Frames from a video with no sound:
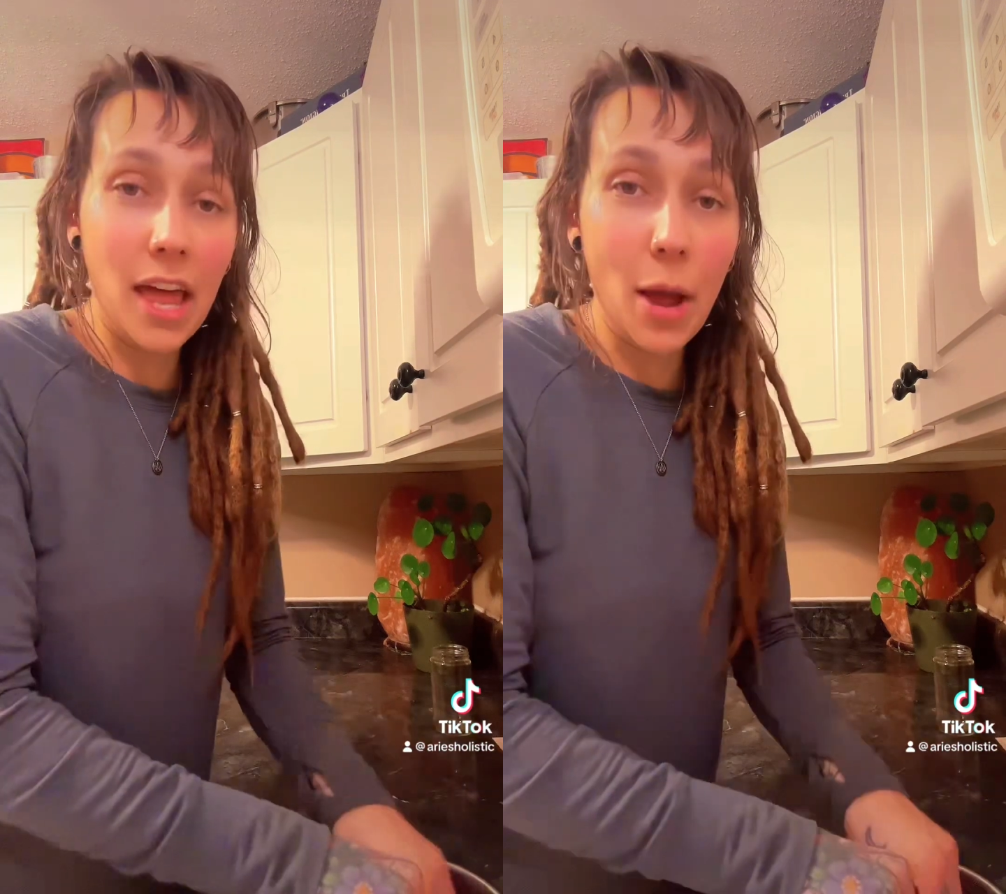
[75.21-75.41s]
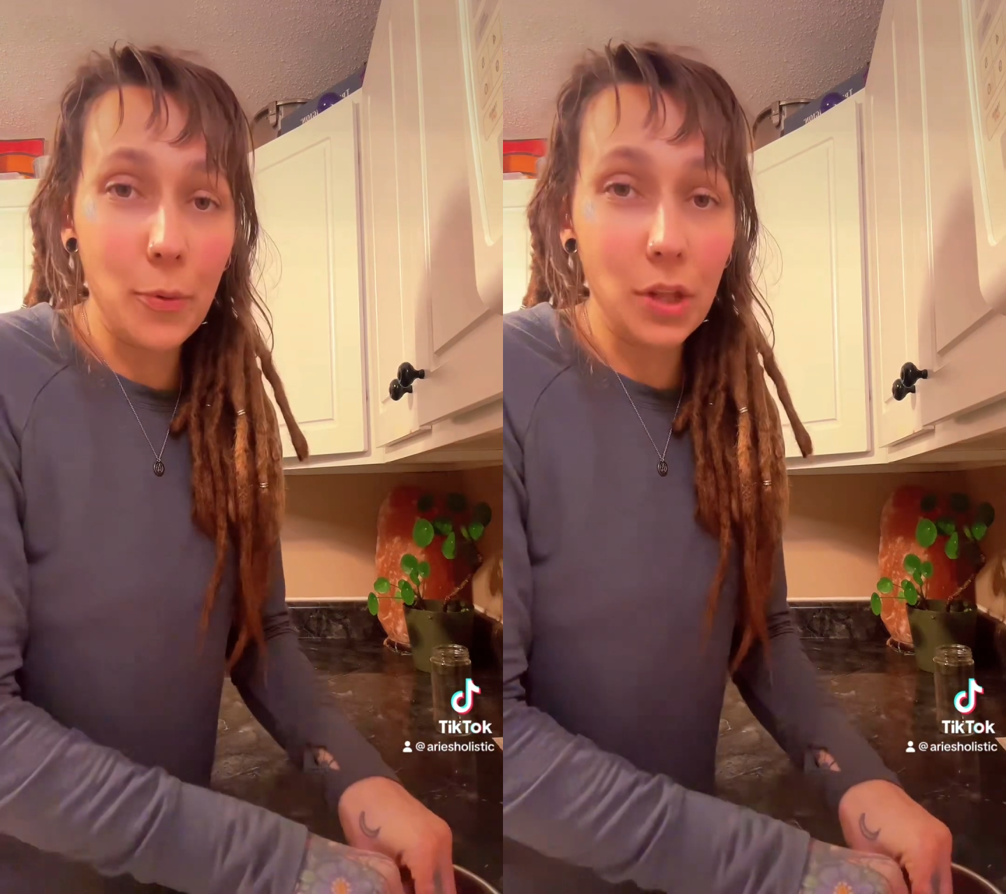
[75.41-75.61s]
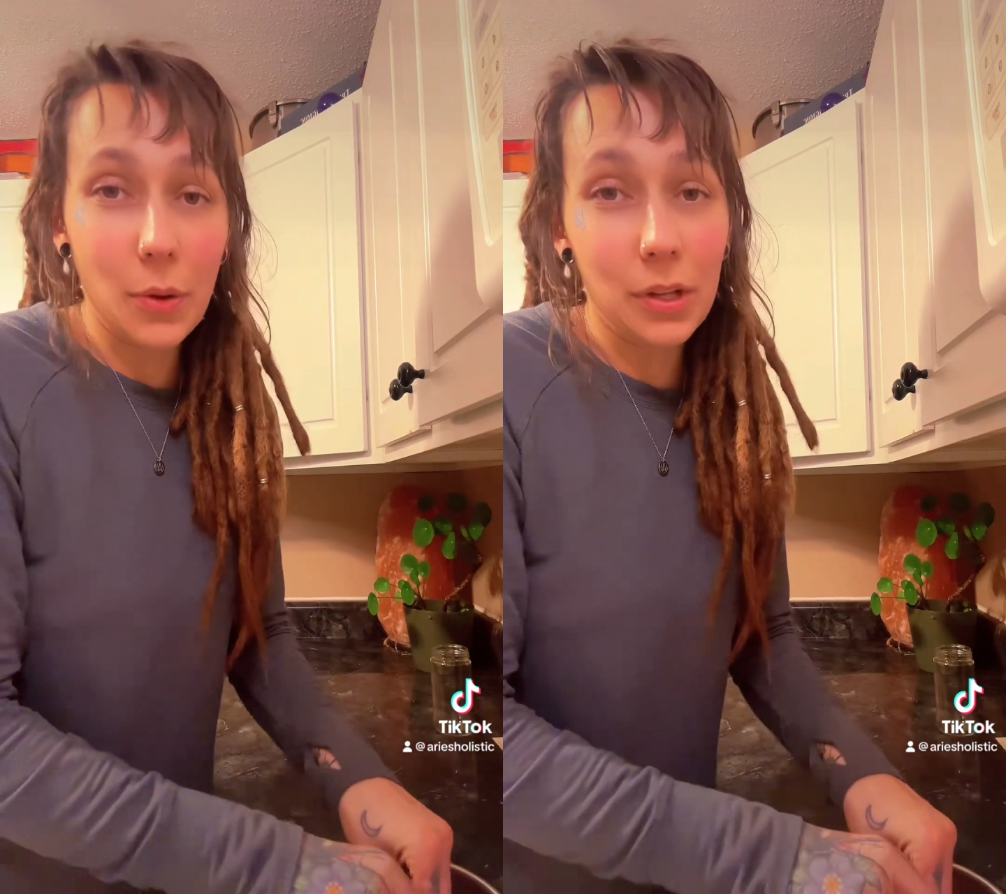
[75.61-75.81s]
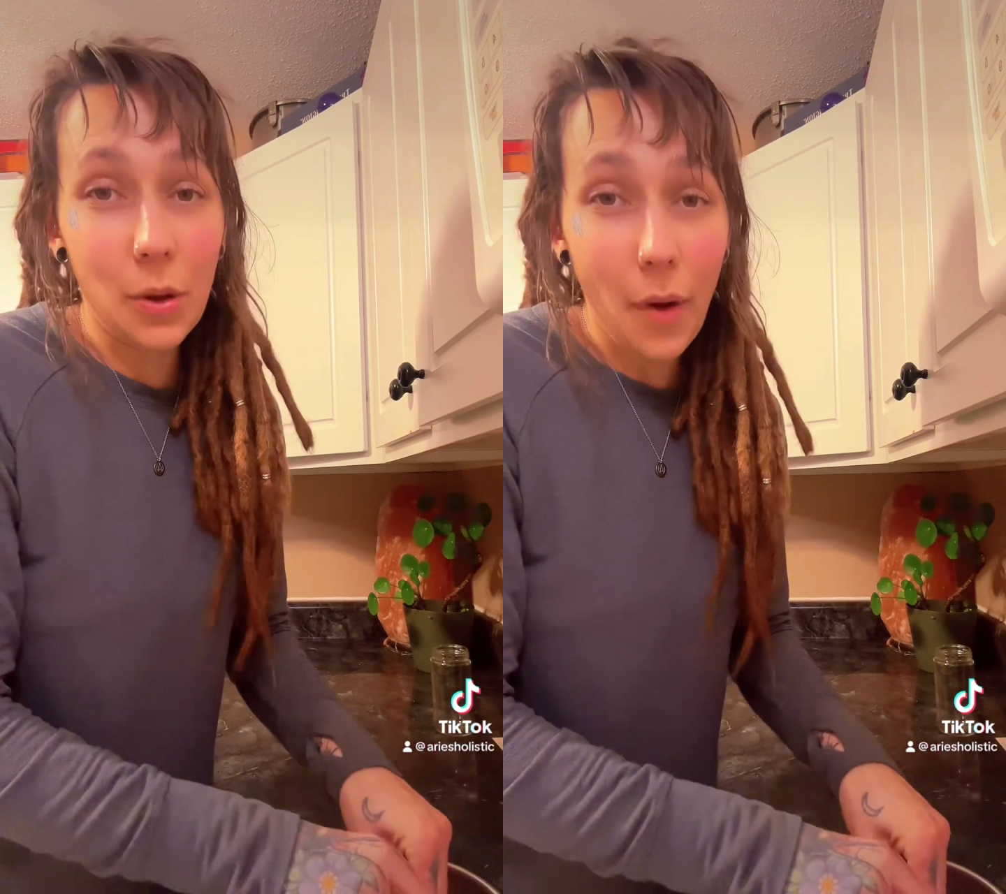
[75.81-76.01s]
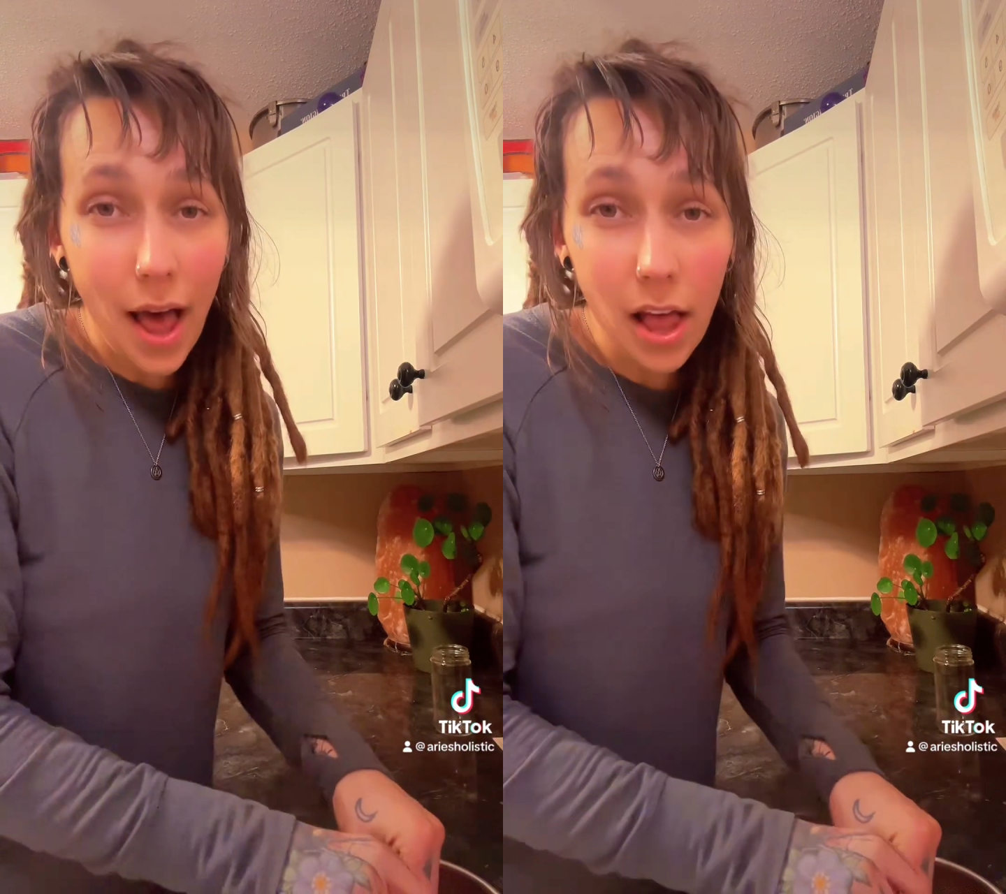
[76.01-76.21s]
up really, really
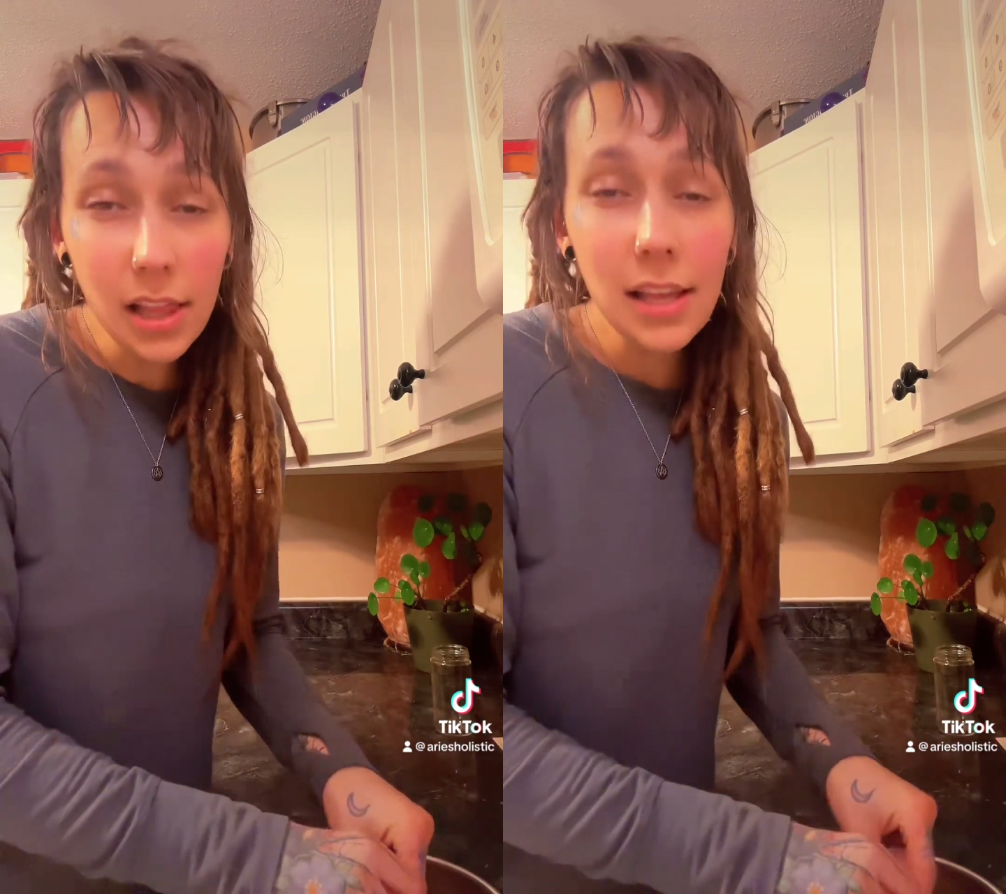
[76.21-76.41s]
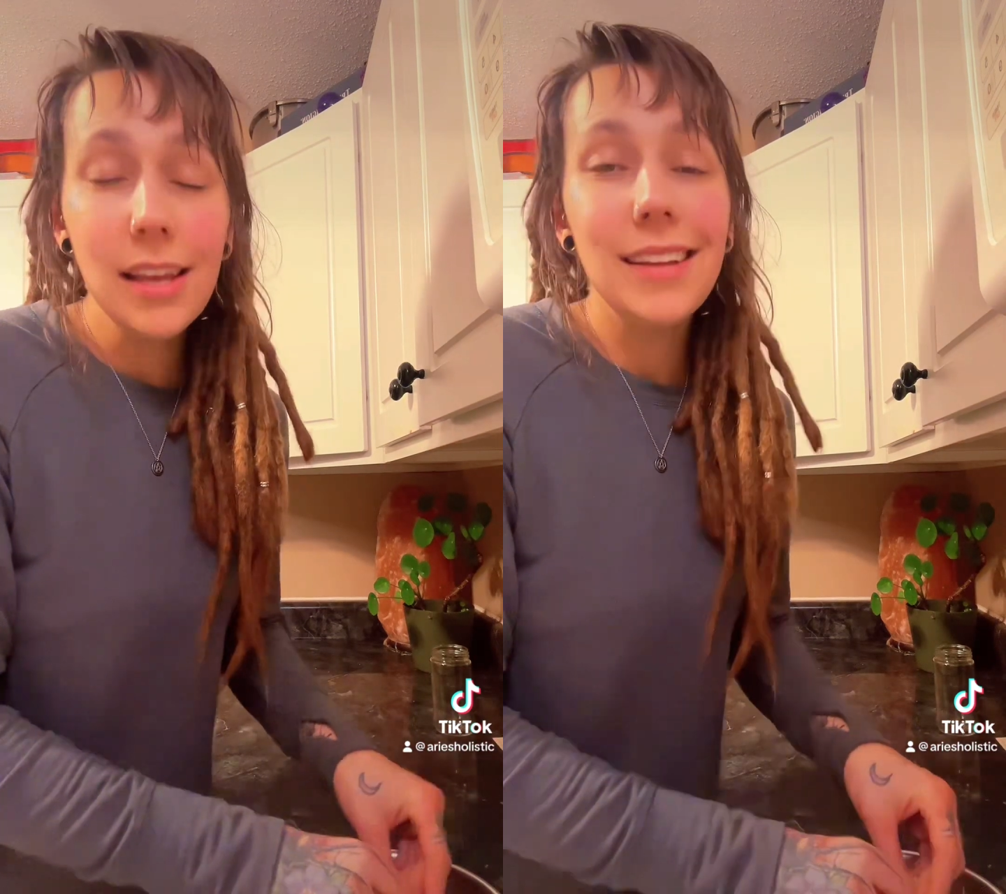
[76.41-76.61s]
well.